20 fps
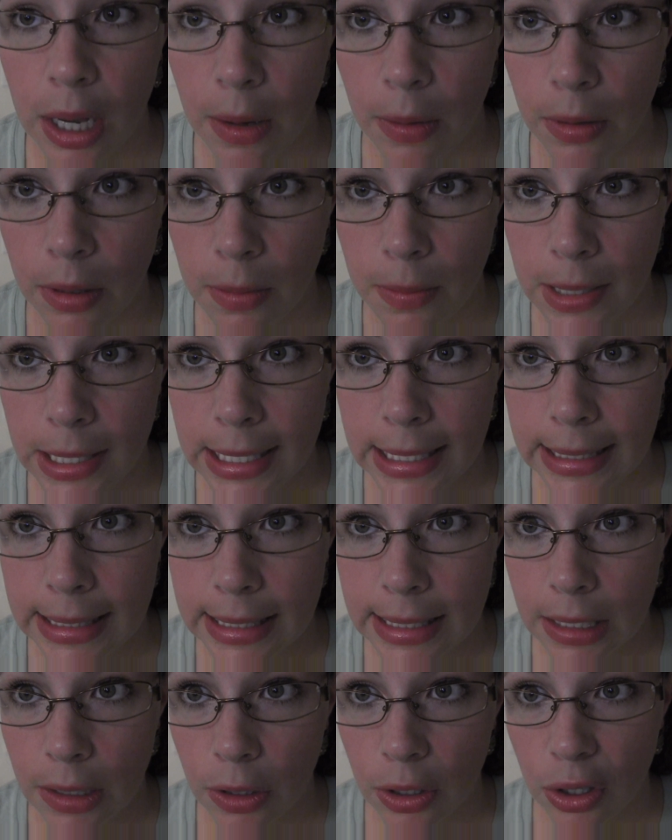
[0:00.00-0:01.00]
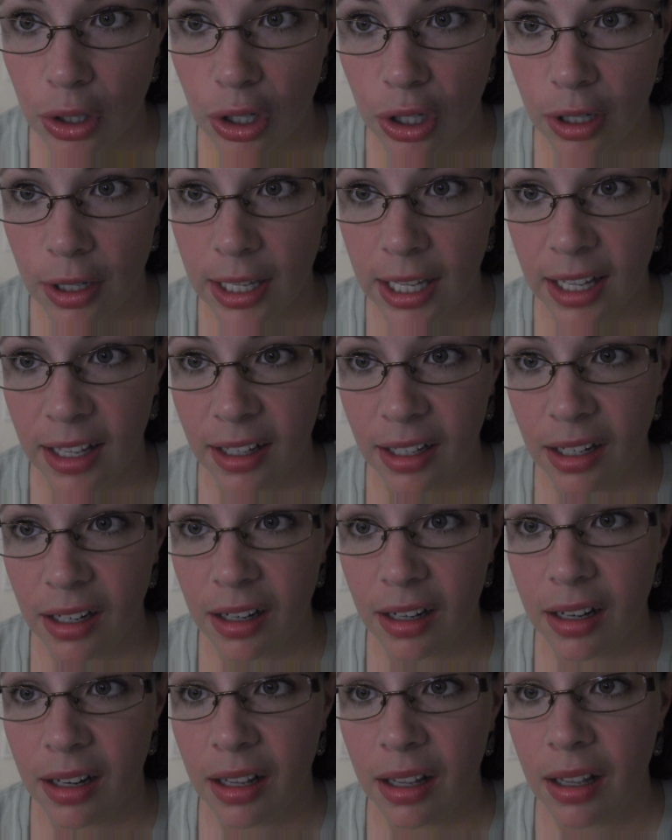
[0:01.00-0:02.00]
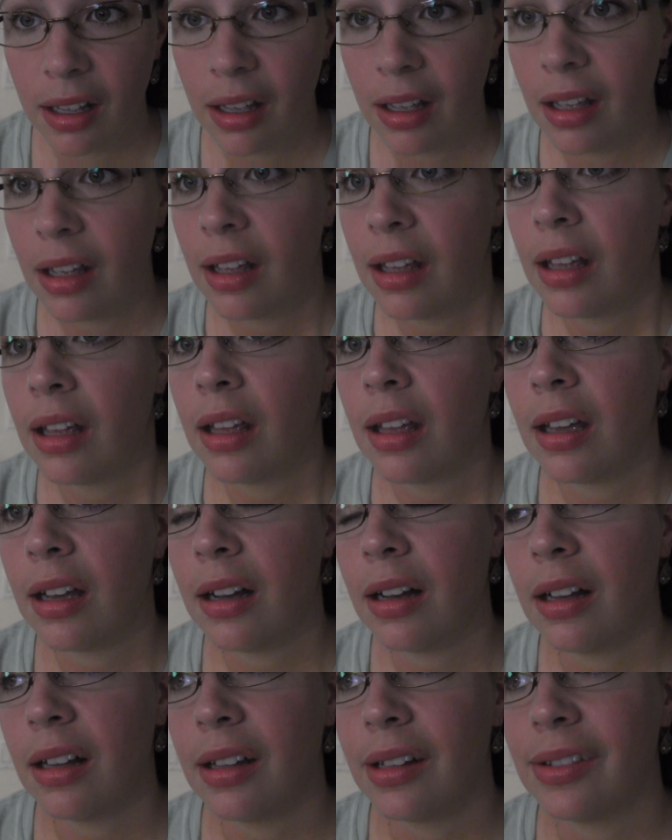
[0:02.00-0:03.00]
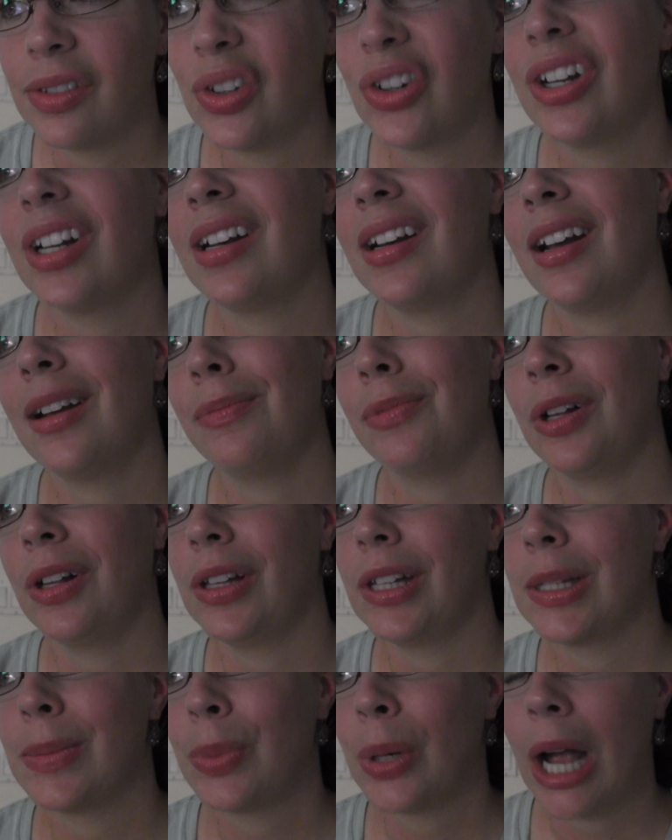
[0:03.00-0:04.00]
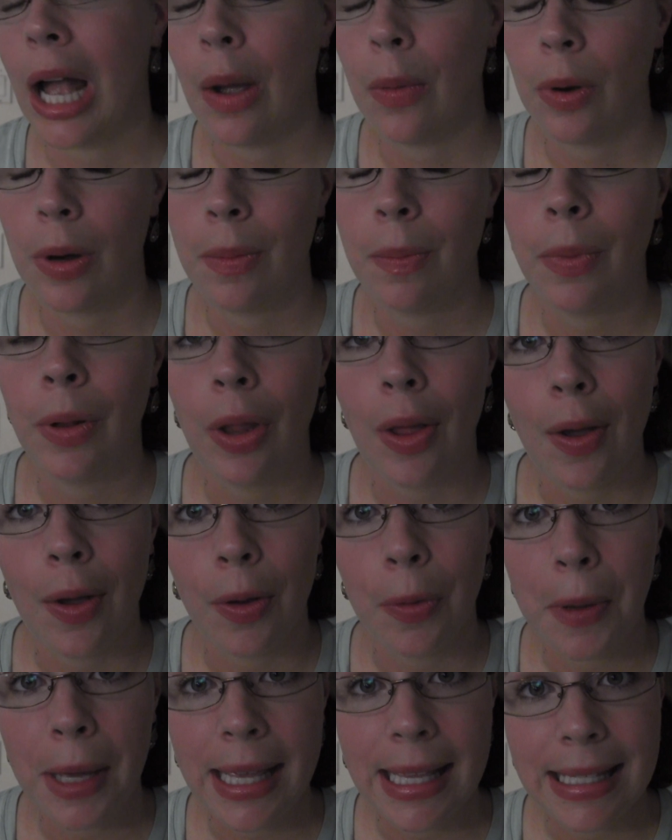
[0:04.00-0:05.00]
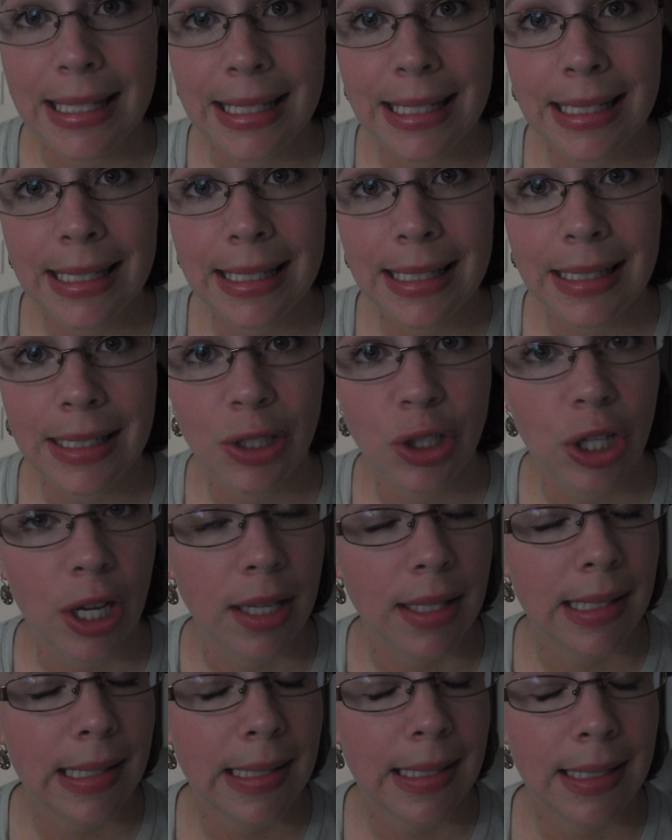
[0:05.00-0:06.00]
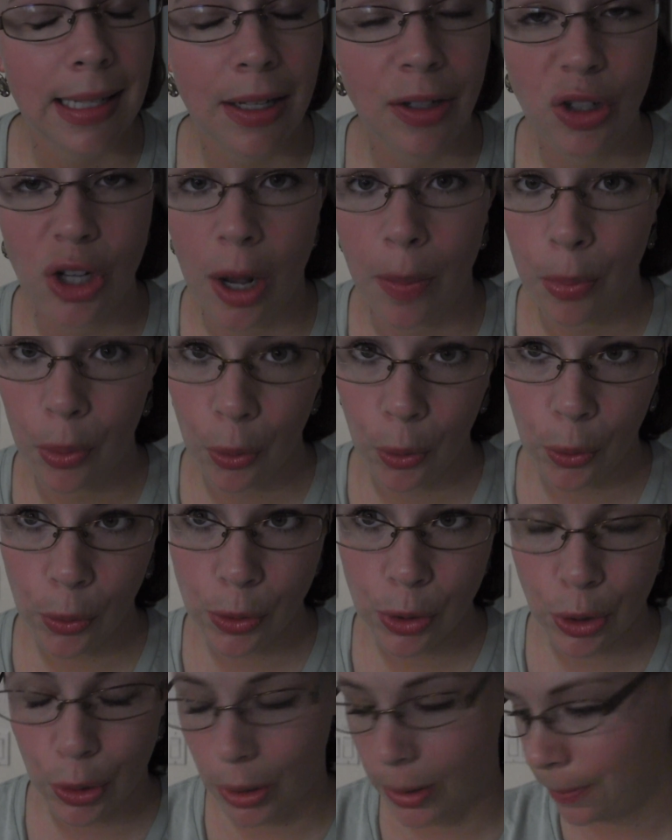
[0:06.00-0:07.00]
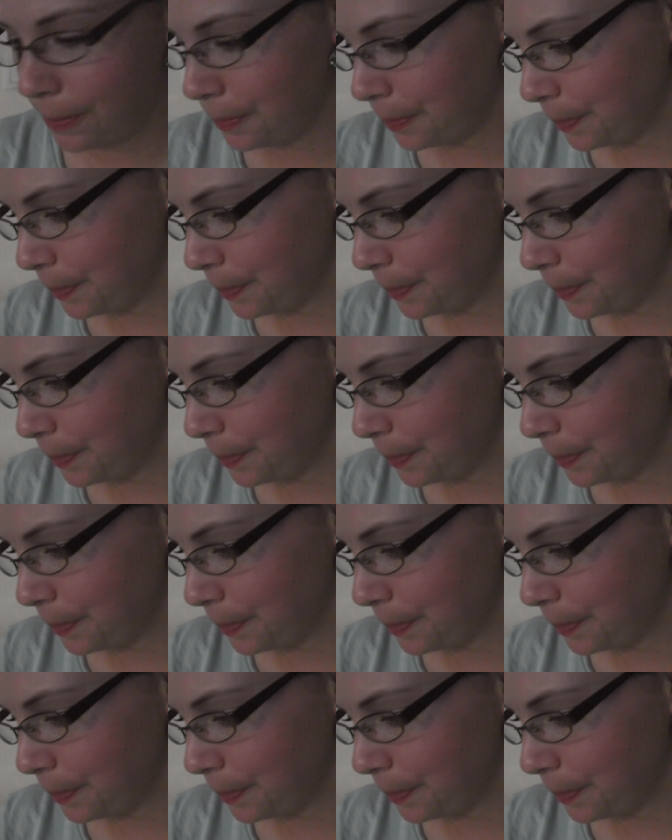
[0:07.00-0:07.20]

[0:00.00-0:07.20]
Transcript: hour to be considered a hurricane. 39 miles per hour and below is just a tropical storm.